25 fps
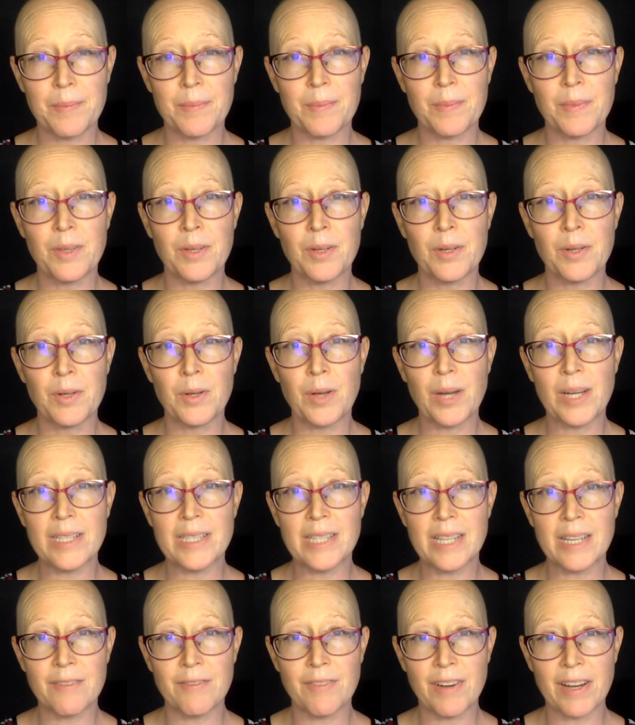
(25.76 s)
little
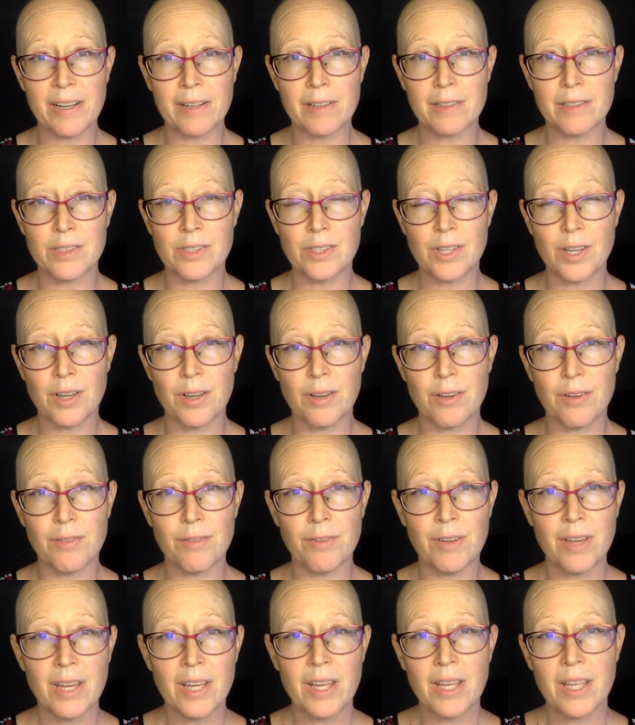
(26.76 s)
identifiers of
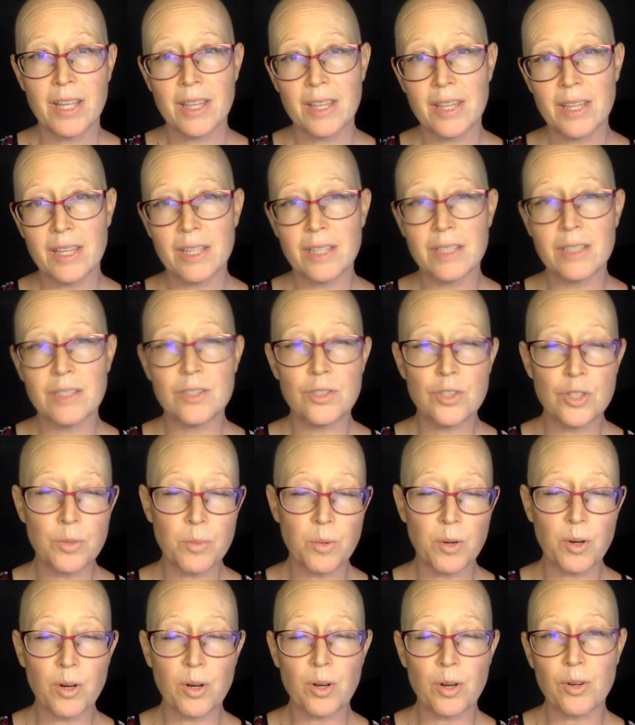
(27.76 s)
the
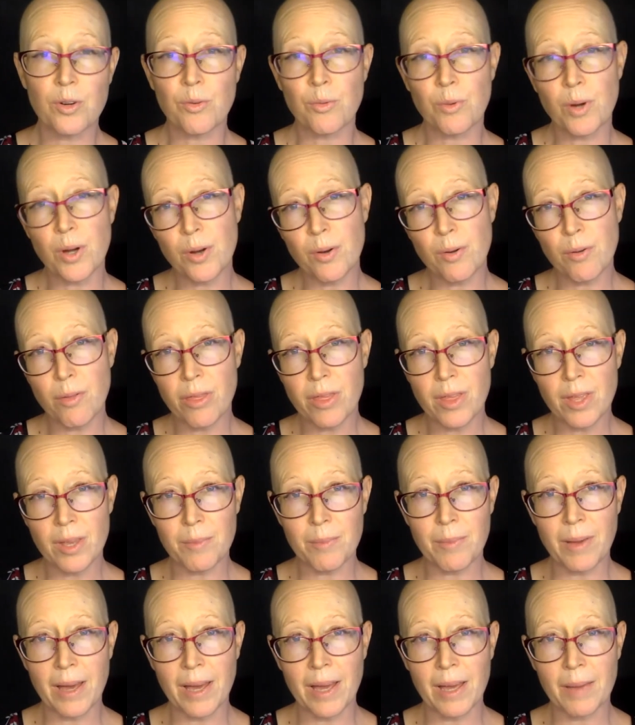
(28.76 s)
tumor growth in
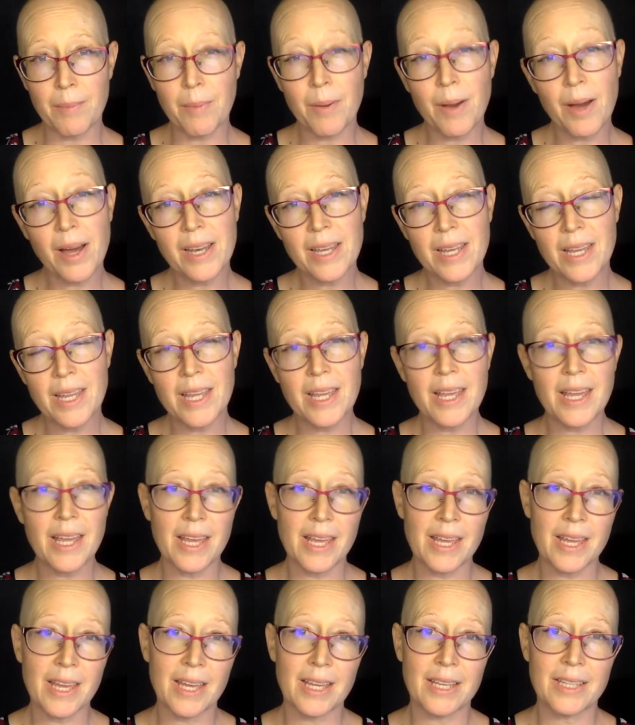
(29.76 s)
my body
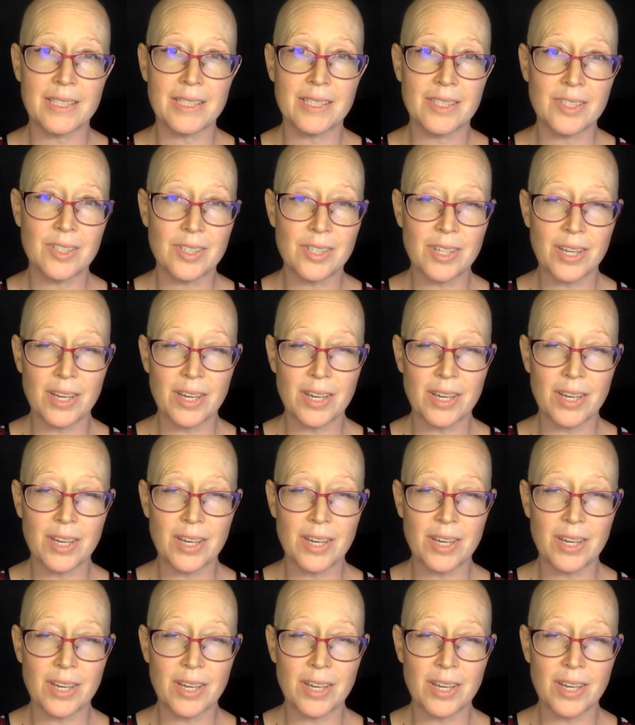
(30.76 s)
and